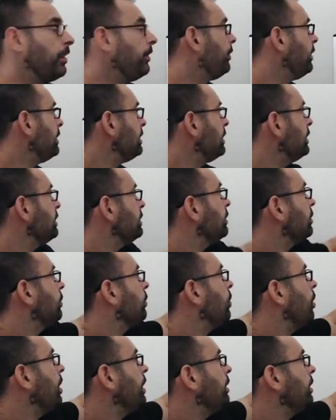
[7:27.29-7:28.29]
This is
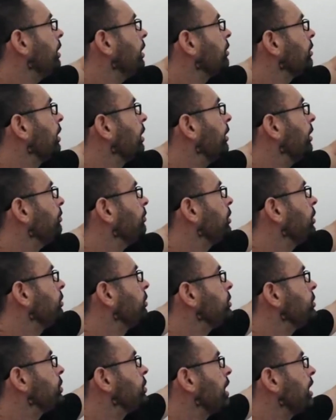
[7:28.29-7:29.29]
quite a
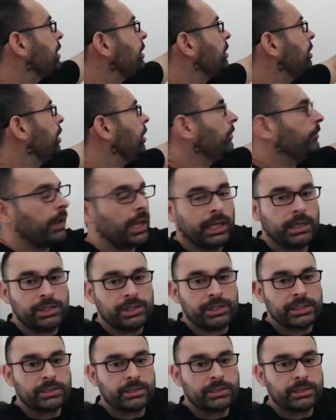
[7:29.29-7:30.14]
good chunk of energy.